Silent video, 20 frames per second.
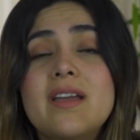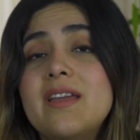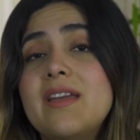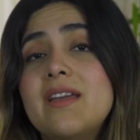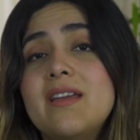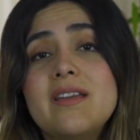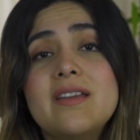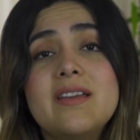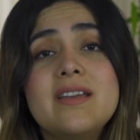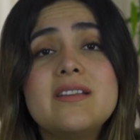
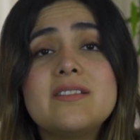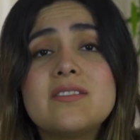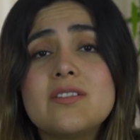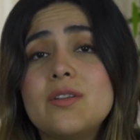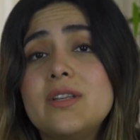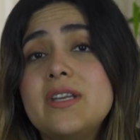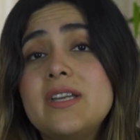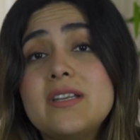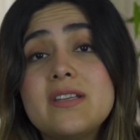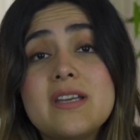It's
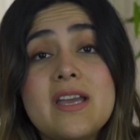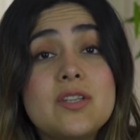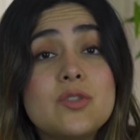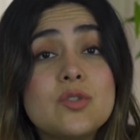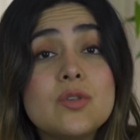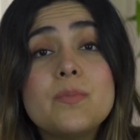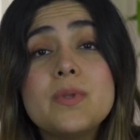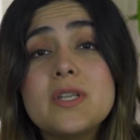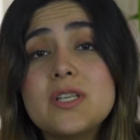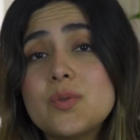only a
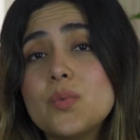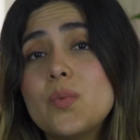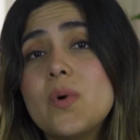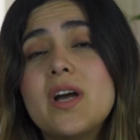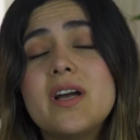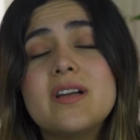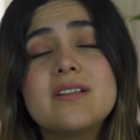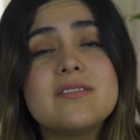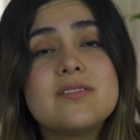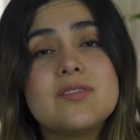
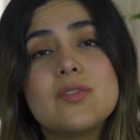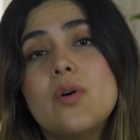2+1,